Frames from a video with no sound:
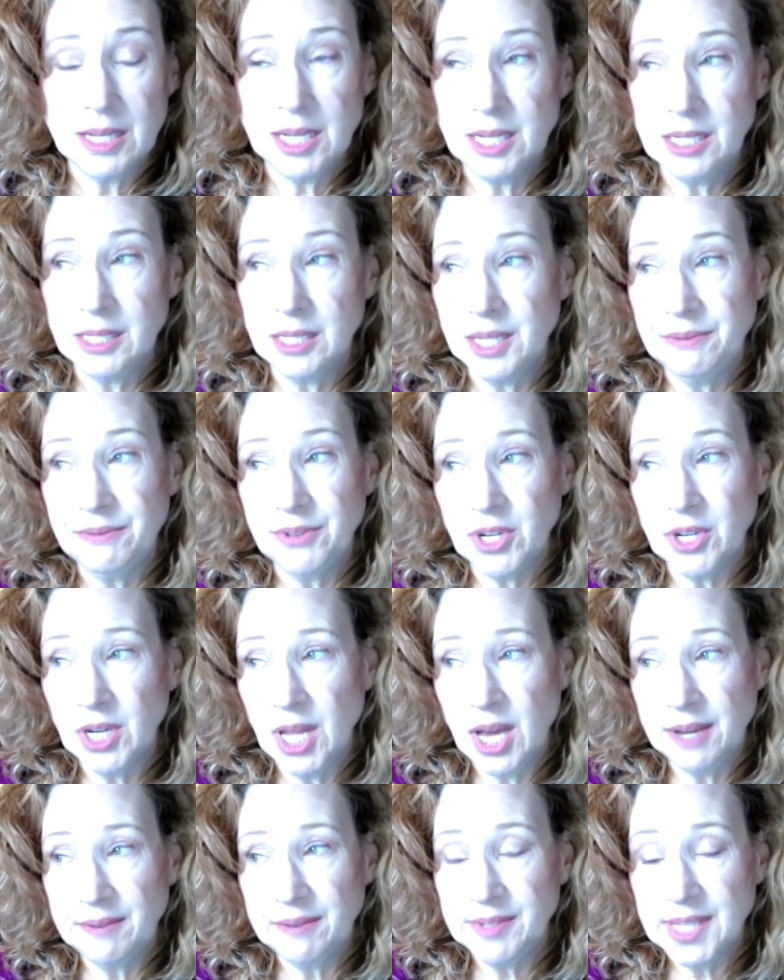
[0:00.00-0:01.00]
and live our
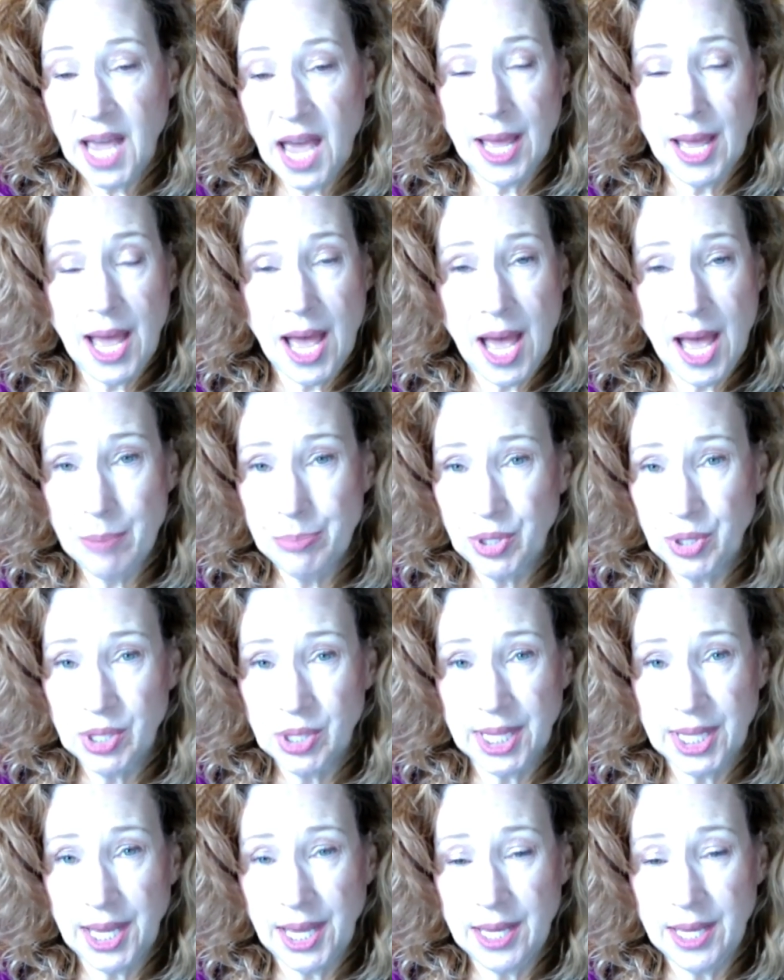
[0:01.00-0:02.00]
lives
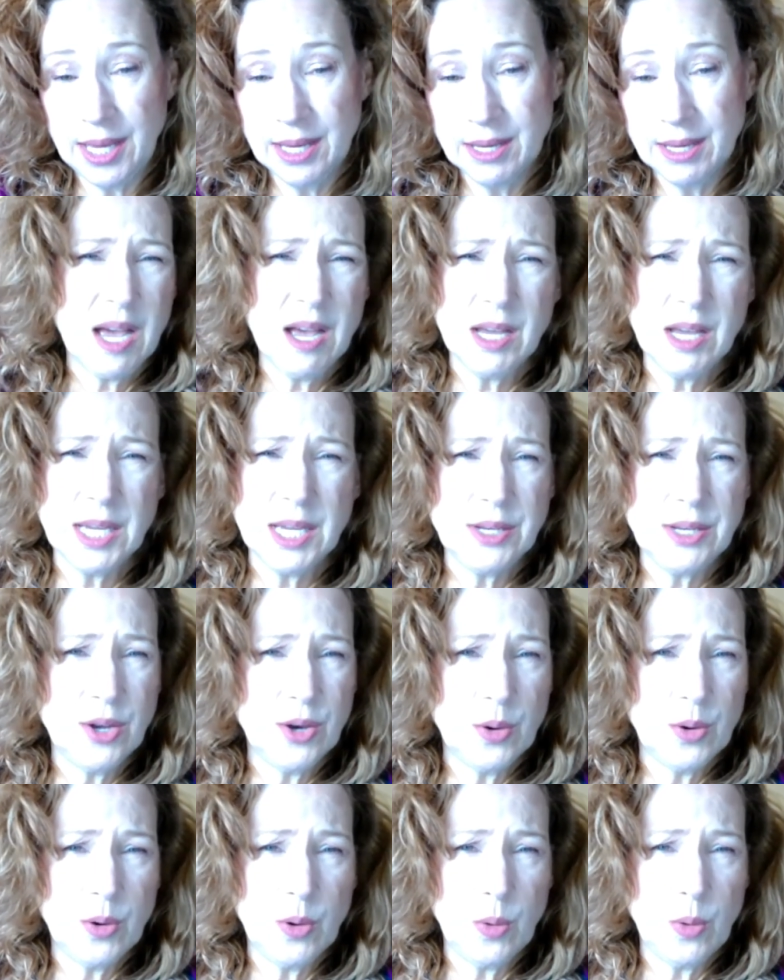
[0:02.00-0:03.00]
happily. I
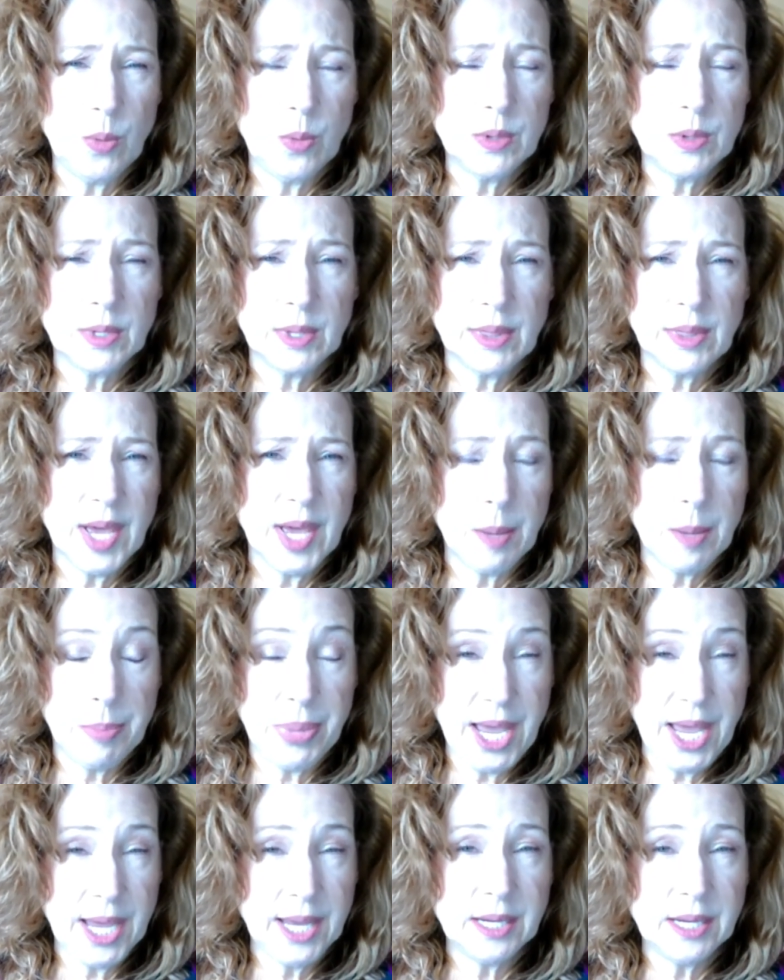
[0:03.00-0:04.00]
know that
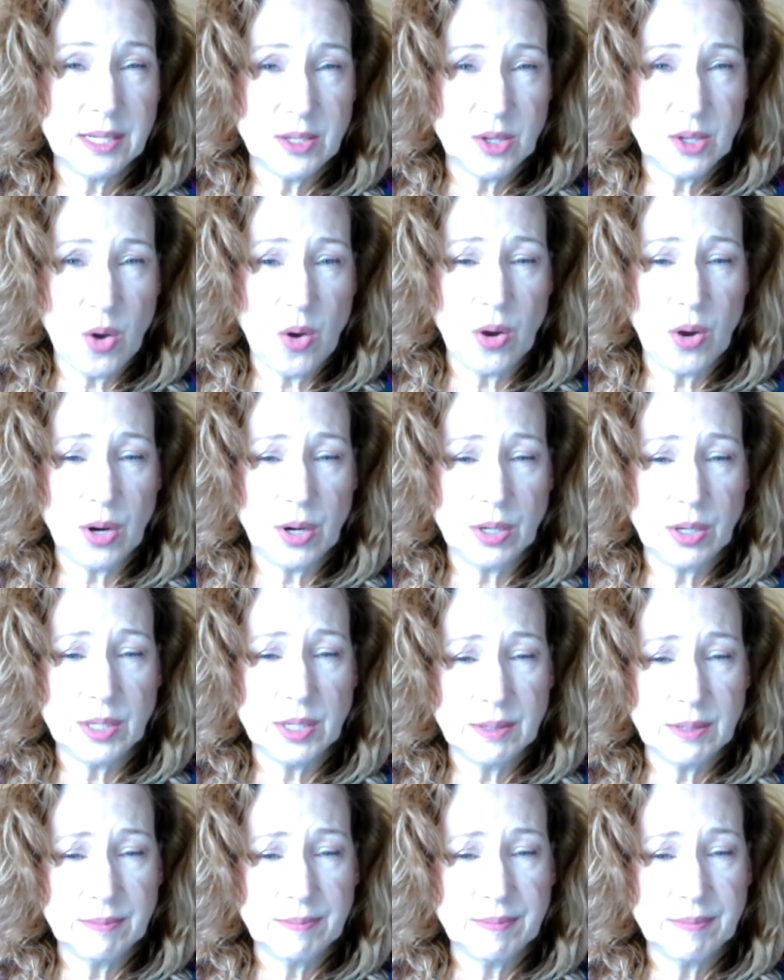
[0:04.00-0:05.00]
pain is
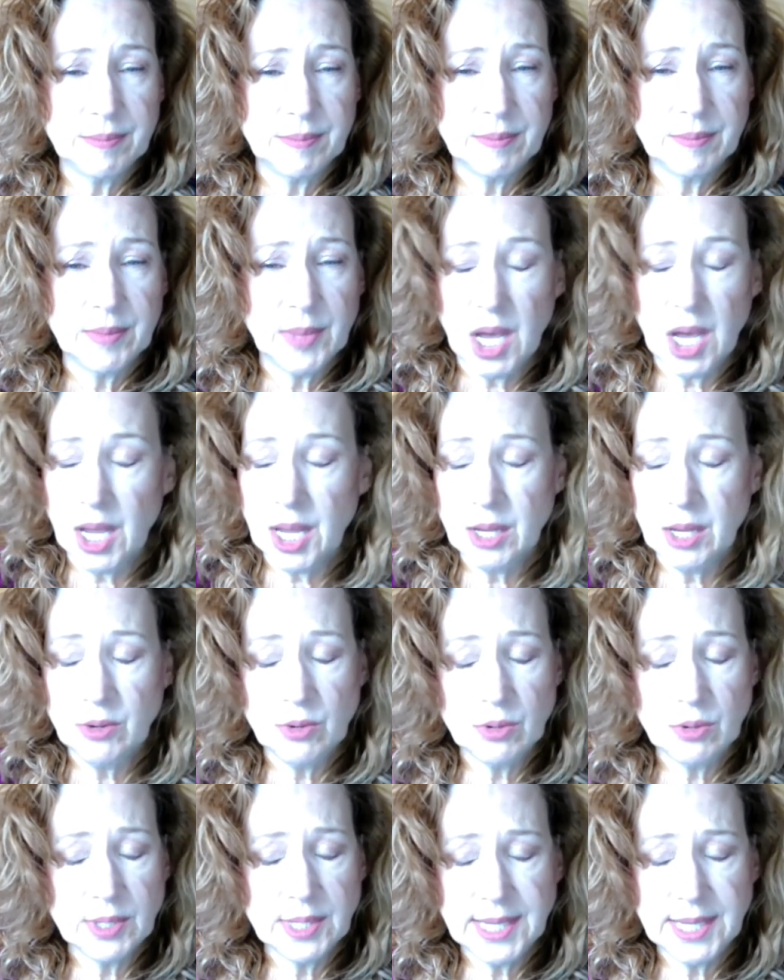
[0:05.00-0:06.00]
hard. I
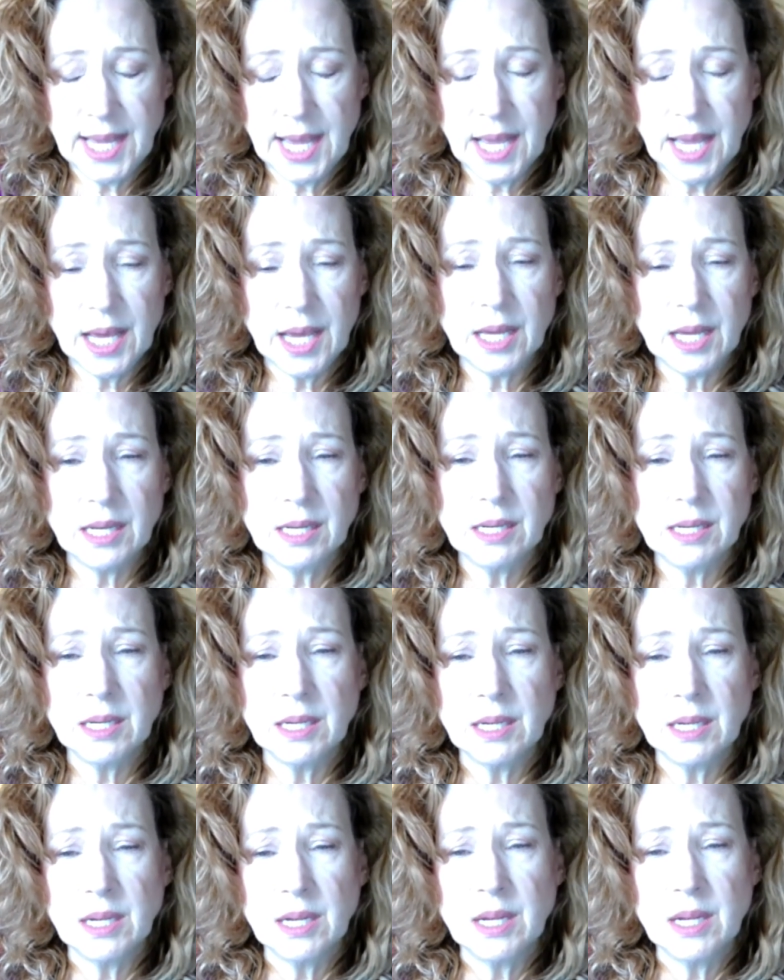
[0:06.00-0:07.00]
understand
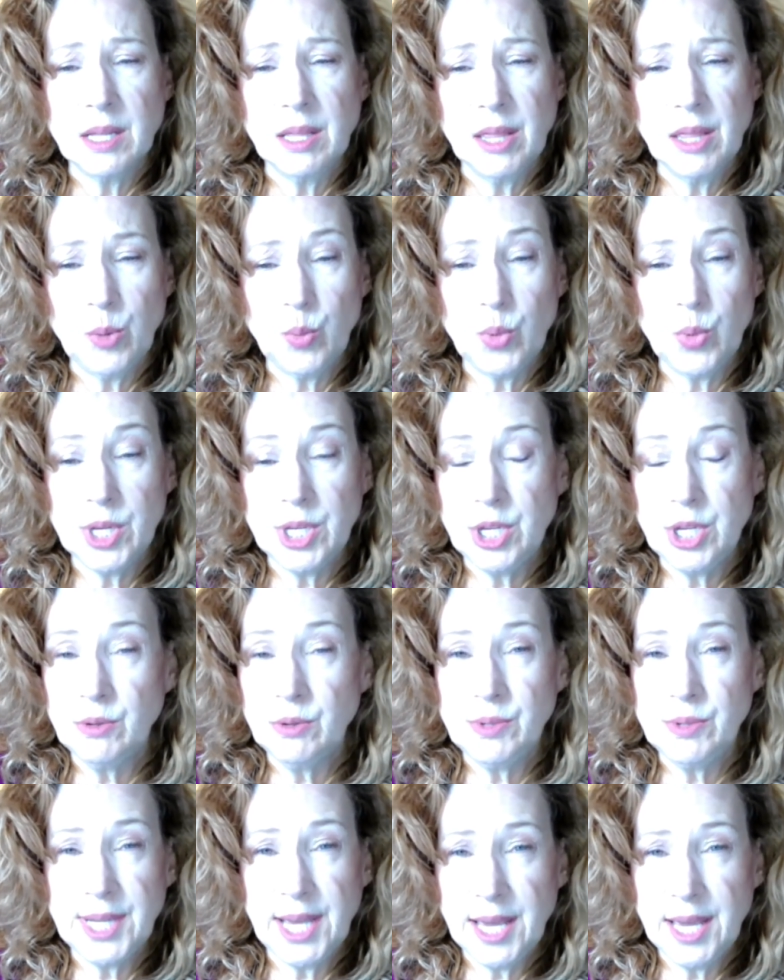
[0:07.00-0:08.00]
that when
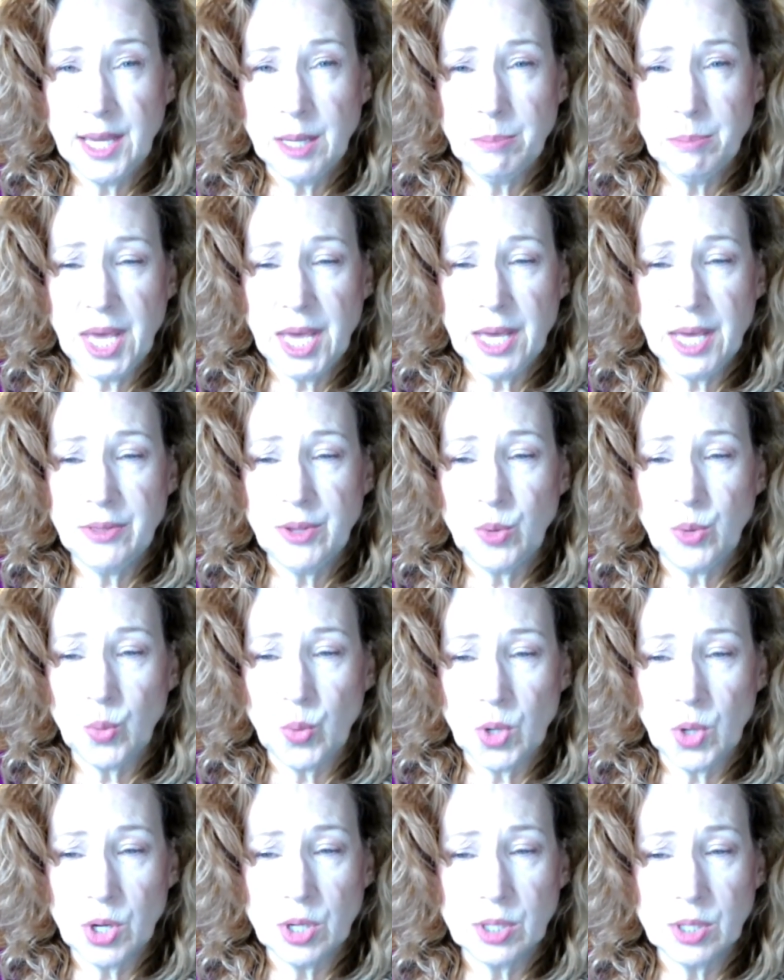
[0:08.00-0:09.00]
you take a med that
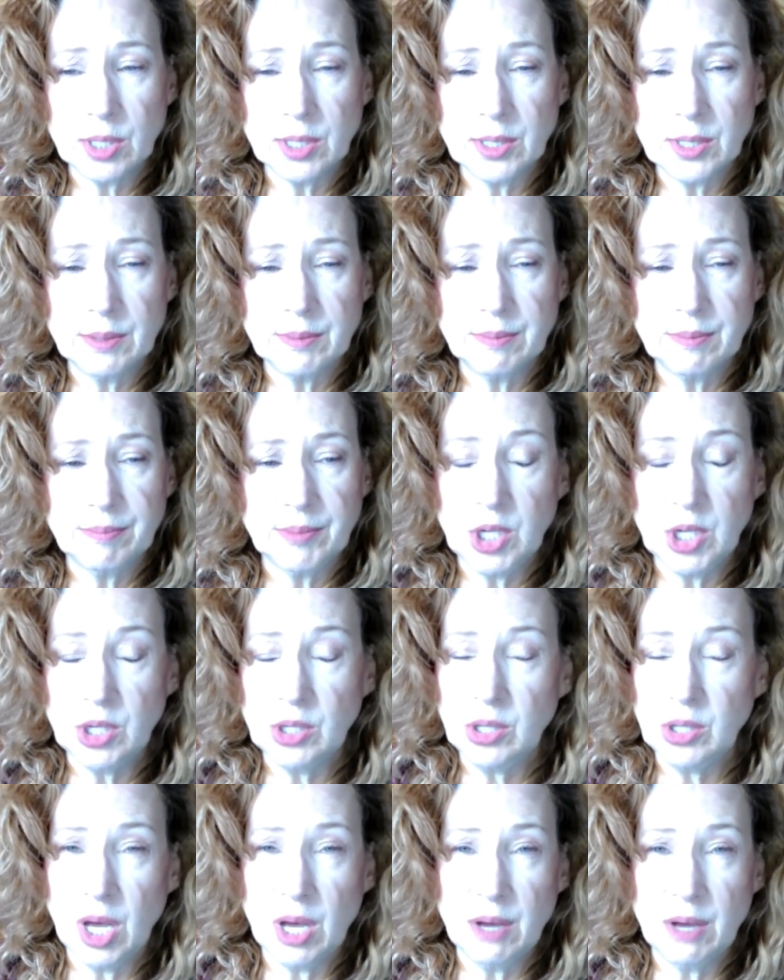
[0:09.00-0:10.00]
works,
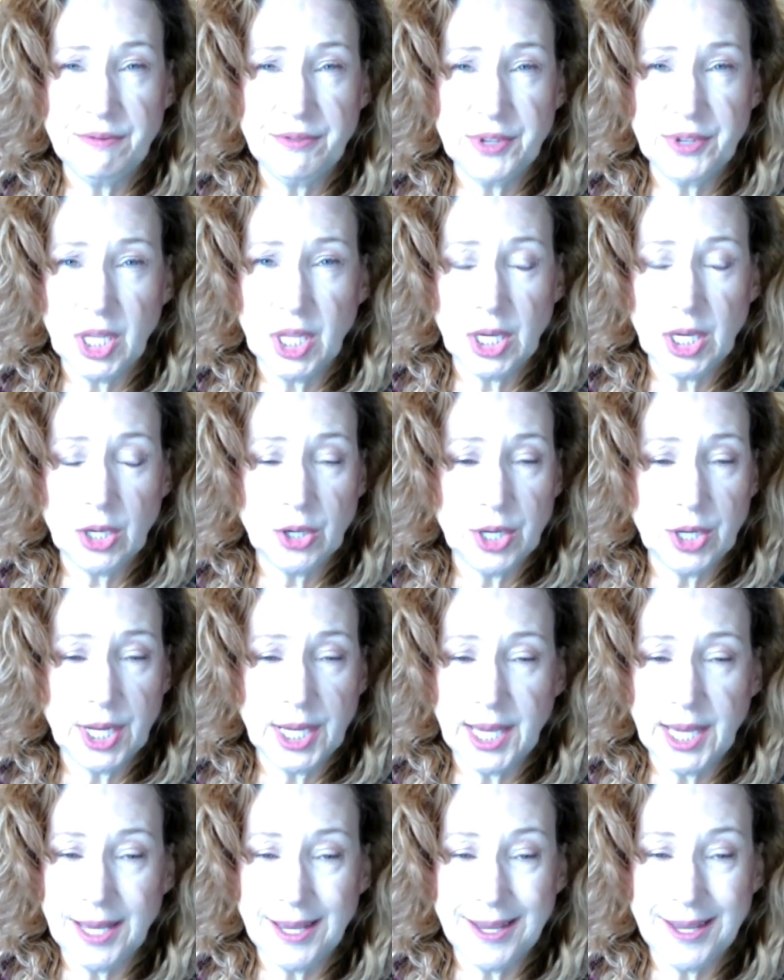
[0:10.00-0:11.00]
you love feeling good
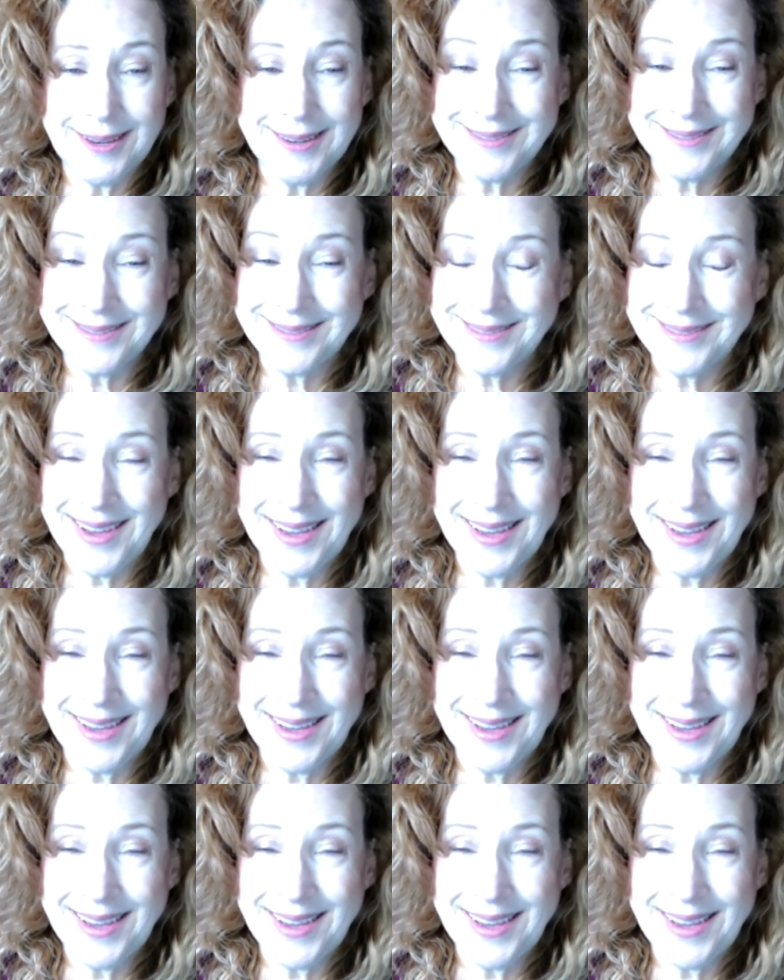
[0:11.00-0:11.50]
again.